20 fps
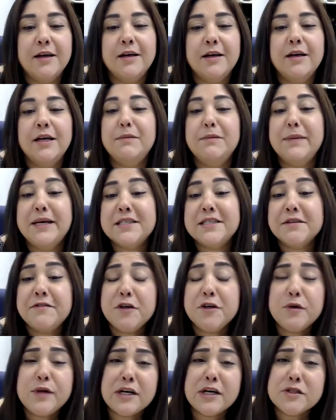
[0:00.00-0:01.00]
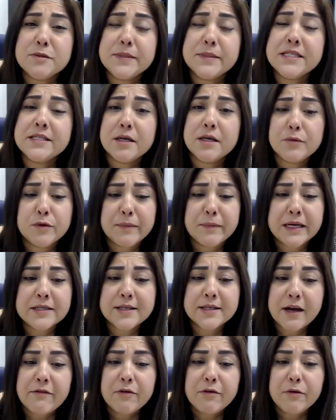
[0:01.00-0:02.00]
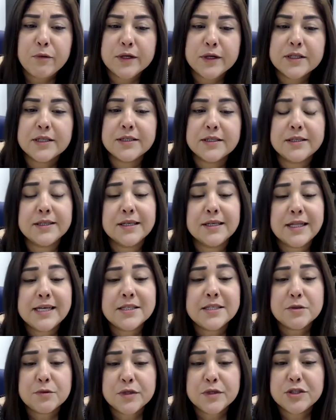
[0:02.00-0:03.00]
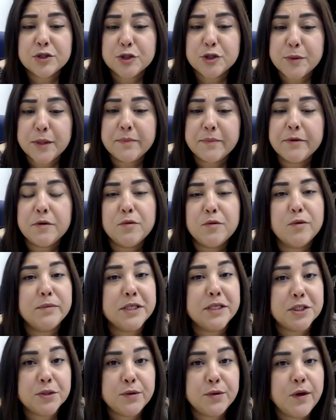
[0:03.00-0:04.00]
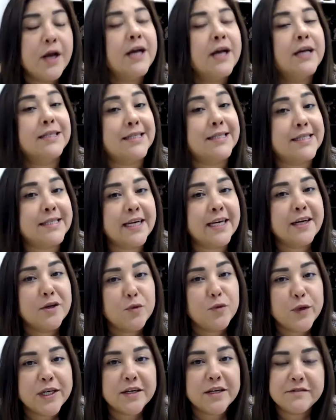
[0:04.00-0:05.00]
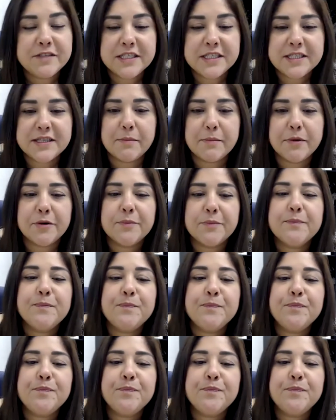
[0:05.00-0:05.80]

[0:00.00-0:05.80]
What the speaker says: He makes a few announcements and reminds everyone that the class research paper will be due the second week of December.